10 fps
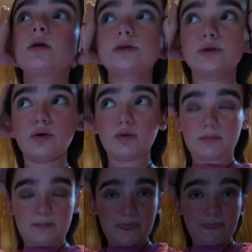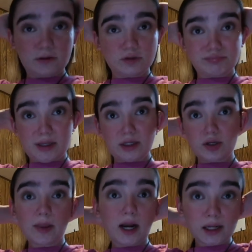So, just letting you
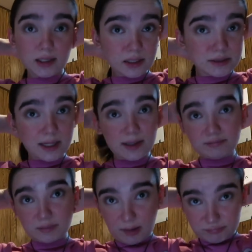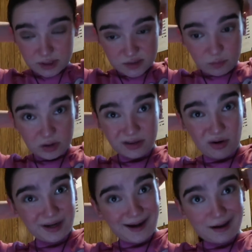know that I did that today. this morning,
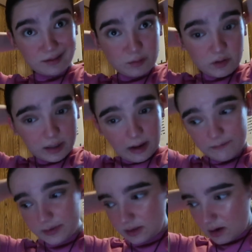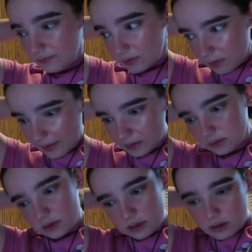though, at 9 in the morning, I've been done for a while.
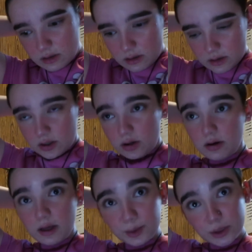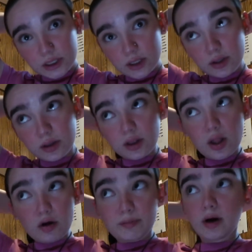Okay, we're gonna
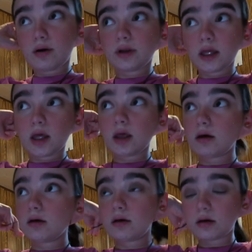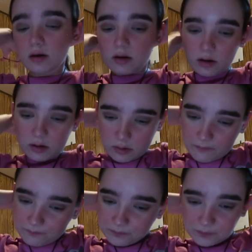low pony it.
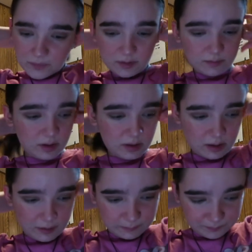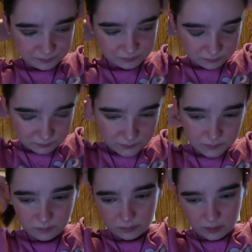I'm gonna
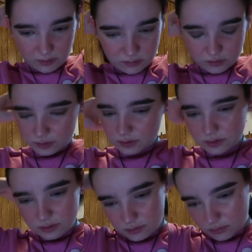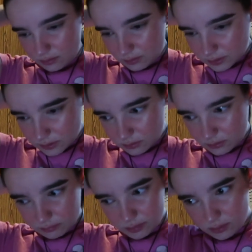just throw this in a
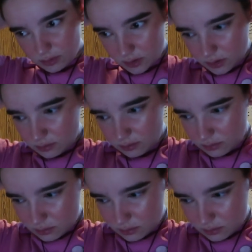little pony.